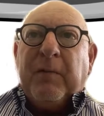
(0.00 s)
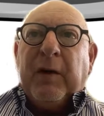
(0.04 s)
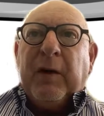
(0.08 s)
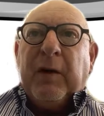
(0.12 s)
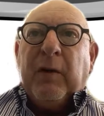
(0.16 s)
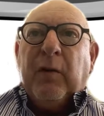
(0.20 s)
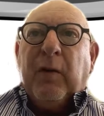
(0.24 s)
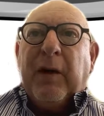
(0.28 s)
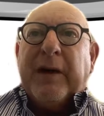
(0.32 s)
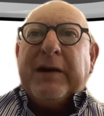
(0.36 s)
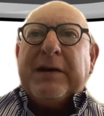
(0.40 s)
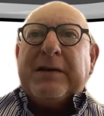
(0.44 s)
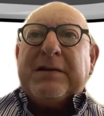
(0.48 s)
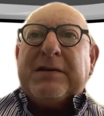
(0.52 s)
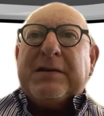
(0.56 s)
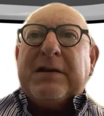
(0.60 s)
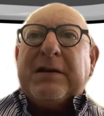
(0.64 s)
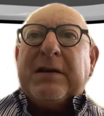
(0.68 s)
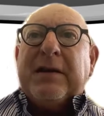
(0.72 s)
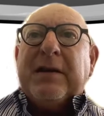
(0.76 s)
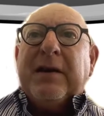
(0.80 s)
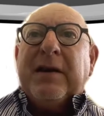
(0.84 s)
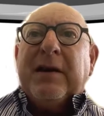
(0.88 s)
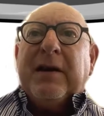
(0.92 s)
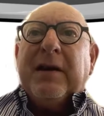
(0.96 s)
One is
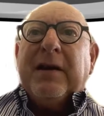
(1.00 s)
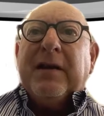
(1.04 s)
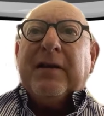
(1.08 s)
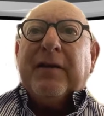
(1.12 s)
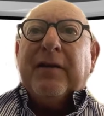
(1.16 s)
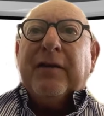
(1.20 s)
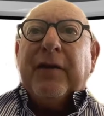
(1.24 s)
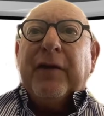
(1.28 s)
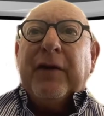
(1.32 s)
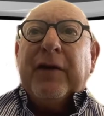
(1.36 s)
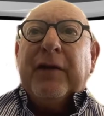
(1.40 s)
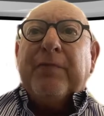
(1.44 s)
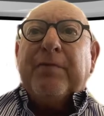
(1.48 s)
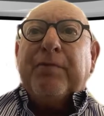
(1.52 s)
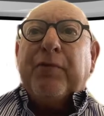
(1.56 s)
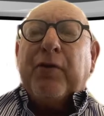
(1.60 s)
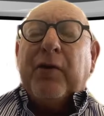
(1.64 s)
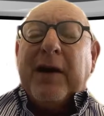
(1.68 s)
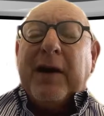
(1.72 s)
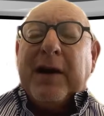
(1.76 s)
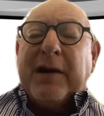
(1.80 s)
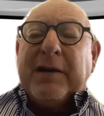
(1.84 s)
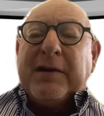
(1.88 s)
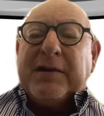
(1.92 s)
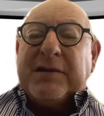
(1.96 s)
the very
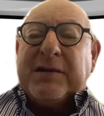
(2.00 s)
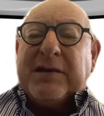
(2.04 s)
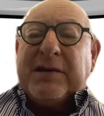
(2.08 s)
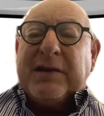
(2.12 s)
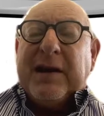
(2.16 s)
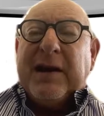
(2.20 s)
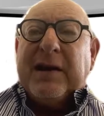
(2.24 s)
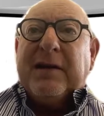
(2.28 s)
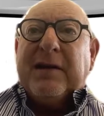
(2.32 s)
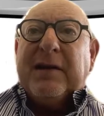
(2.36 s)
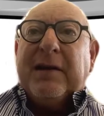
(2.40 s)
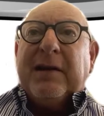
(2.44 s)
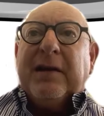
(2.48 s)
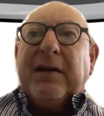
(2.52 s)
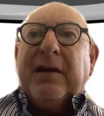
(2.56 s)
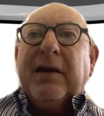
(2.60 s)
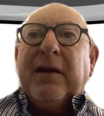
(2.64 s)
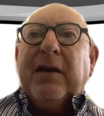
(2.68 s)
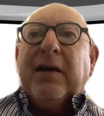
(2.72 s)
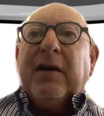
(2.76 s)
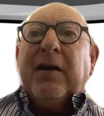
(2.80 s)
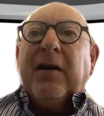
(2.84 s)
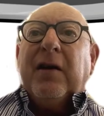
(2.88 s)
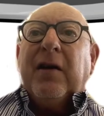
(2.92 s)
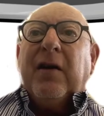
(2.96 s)
poor understanding
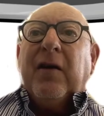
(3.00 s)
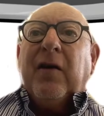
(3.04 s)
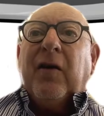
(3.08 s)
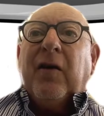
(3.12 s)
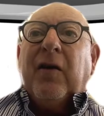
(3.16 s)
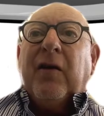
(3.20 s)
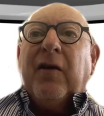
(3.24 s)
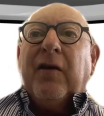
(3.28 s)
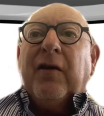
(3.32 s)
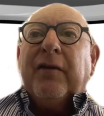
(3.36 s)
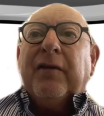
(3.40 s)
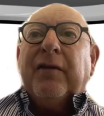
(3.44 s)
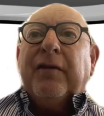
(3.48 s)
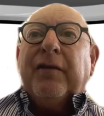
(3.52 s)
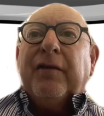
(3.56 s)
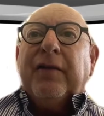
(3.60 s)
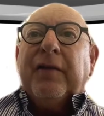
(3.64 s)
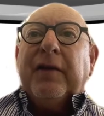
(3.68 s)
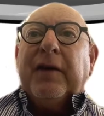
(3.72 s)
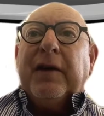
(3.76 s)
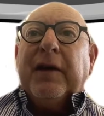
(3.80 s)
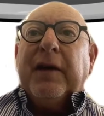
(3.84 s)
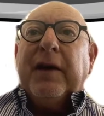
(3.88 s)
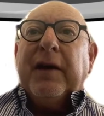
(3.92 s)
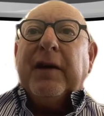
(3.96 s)
of
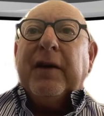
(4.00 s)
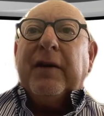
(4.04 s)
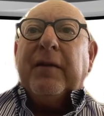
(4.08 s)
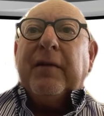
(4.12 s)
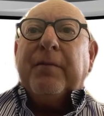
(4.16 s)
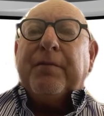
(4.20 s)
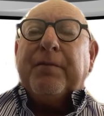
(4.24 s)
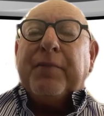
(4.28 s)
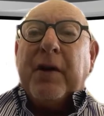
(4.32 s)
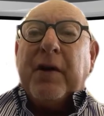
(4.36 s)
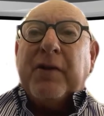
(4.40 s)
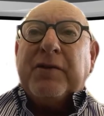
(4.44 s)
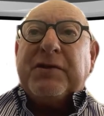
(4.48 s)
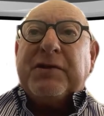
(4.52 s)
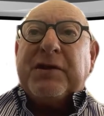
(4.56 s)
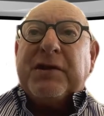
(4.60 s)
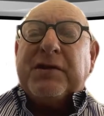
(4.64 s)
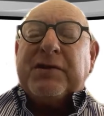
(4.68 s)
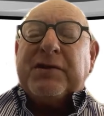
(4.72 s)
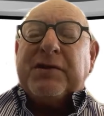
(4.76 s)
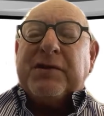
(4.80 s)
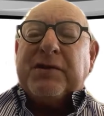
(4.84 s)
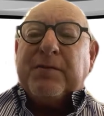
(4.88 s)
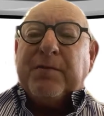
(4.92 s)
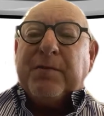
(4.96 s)

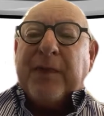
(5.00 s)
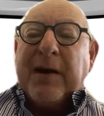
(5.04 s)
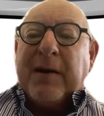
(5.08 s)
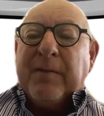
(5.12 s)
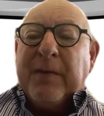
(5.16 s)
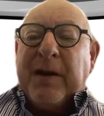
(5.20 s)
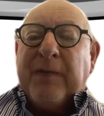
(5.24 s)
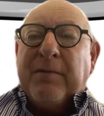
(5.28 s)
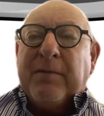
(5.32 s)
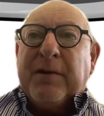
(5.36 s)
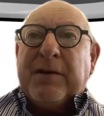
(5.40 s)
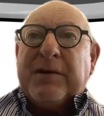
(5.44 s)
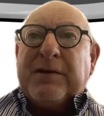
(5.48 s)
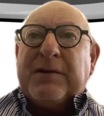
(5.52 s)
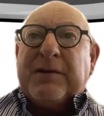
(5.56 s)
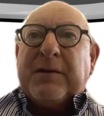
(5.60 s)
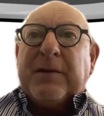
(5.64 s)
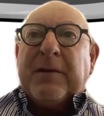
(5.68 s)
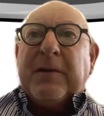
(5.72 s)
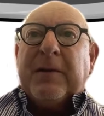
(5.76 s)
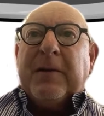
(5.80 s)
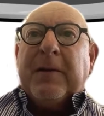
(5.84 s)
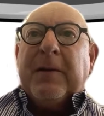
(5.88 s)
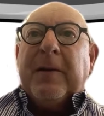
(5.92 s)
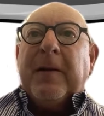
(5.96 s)
processes by members
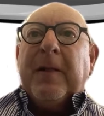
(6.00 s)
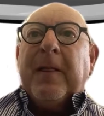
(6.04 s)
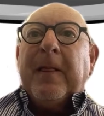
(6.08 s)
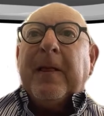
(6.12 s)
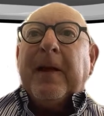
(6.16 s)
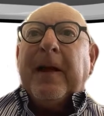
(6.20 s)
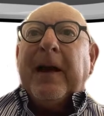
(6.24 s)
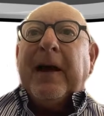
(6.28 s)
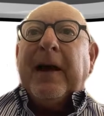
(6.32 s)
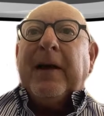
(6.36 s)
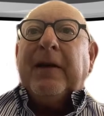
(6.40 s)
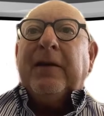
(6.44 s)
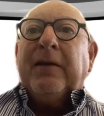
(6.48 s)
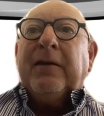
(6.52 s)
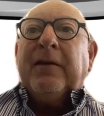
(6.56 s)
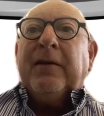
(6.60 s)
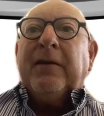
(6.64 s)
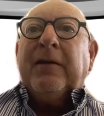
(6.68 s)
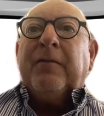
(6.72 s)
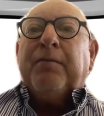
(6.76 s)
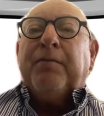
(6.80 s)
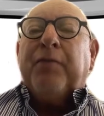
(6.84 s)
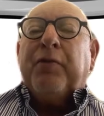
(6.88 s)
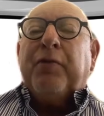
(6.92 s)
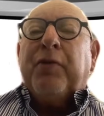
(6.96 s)

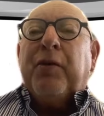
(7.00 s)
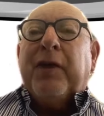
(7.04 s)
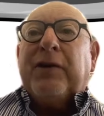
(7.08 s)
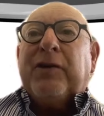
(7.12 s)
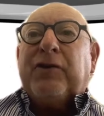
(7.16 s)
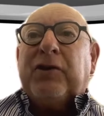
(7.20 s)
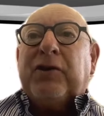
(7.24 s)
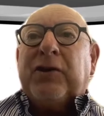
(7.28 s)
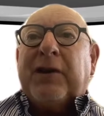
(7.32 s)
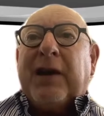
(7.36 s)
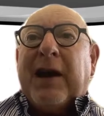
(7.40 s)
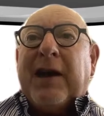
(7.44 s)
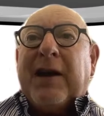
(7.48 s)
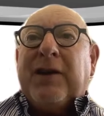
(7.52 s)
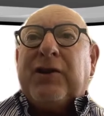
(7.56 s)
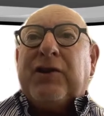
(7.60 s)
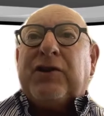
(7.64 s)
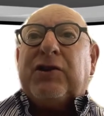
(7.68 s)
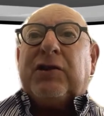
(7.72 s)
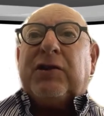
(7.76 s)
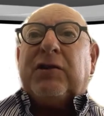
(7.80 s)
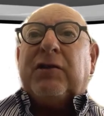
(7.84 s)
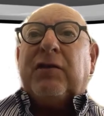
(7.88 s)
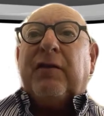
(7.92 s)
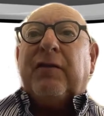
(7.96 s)
and poor
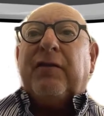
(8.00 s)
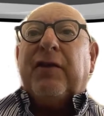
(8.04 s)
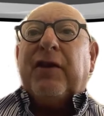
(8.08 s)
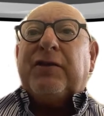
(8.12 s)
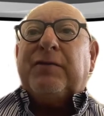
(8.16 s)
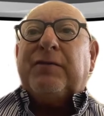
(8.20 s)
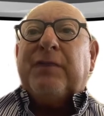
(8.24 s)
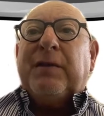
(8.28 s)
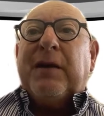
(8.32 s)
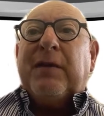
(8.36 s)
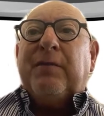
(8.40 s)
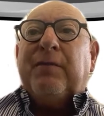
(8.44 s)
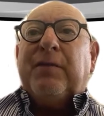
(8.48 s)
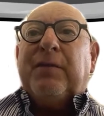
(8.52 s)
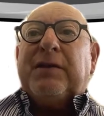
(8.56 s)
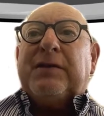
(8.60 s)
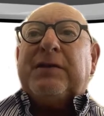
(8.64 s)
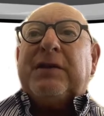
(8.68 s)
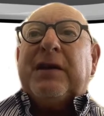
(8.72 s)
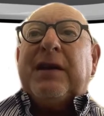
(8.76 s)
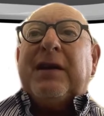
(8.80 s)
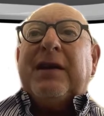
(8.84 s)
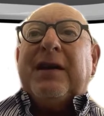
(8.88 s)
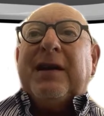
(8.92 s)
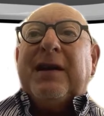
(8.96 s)
education of those
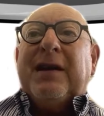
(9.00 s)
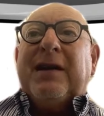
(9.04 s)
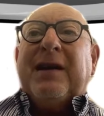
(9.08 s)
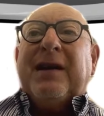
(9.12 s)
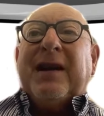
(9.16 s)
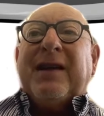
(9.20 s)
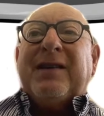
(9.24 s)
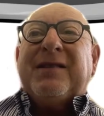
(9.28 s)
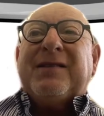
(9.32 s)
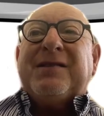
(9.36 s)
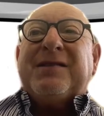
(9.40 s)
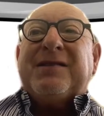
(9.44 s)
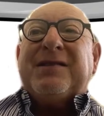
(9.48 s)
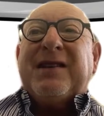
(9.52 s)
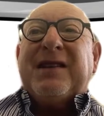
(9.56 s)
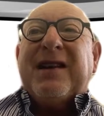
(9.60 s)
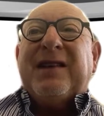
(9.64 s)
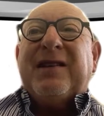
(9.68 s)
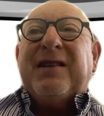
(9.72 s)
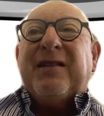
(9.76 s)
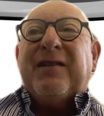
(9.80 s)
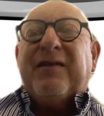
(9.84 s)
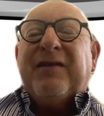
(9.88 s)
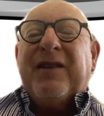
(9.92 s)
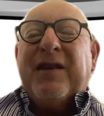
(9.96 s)
members in
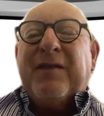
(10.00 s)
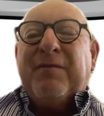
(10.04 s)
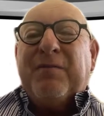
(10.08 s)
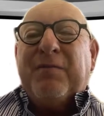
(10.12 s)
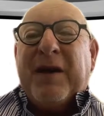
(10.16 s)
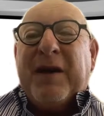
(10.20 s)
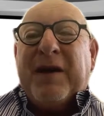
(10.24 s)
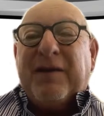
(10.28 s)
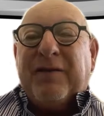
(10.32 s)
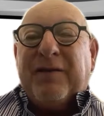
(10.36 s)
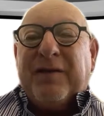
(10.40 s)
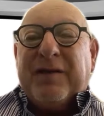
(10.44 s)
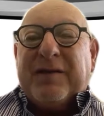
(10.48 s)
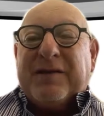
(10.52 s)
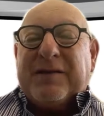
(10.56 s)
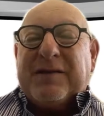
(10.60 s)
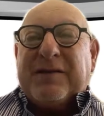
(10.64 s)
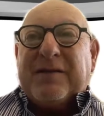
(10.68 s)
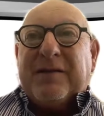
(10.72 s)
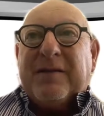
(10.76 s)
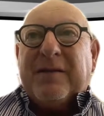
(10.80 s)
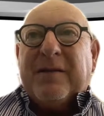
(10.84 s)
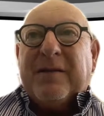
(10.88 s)
understanding of their benefits.